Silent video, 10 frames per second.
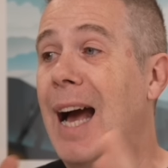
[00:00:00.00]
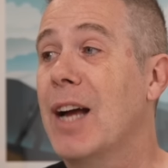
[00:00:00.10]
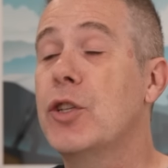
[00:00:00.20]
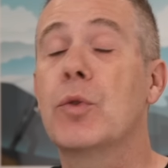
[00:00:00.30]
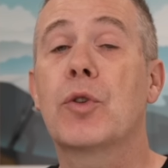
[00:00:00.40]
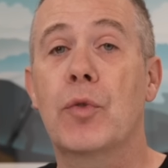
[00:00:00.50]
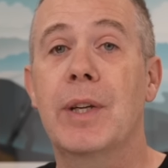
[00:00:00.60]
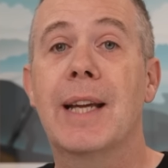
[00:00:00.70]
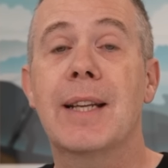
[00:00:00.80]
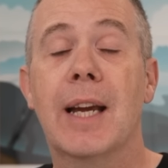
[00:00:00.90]
and you
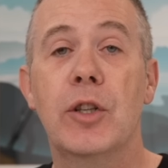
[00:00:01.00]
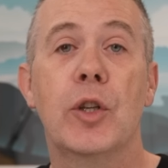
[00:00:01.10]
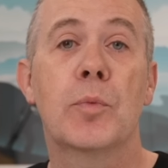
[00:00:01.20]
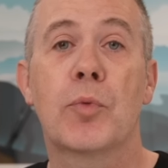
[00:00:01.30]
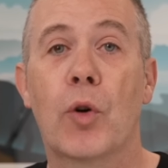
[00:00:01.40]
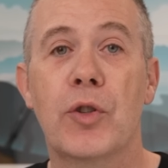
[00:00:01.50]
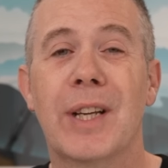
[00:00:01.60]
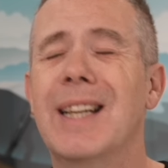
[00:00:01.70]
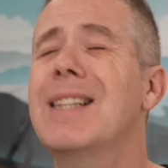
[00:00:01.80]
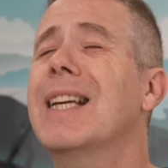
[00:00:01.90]
create a new
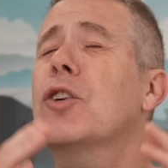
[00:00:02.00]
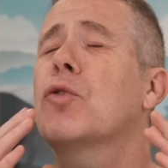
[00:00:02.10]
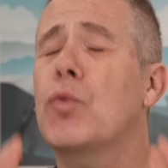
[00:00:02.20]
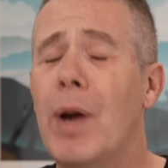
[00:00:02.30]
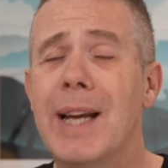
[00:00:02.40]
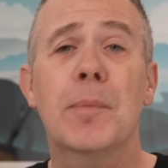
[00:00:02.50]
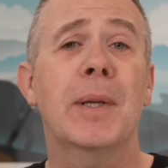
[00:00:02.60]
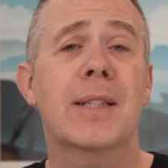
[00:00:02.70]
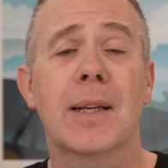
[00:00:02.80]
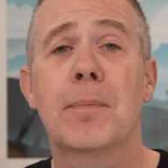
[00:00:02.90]
project. It is
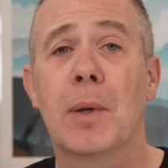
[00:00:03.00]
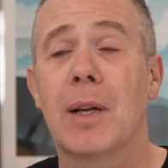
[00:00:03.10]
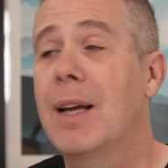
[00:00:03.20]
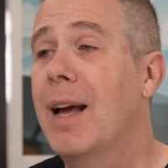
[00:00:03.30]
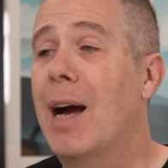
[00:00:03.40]
incredibly simple.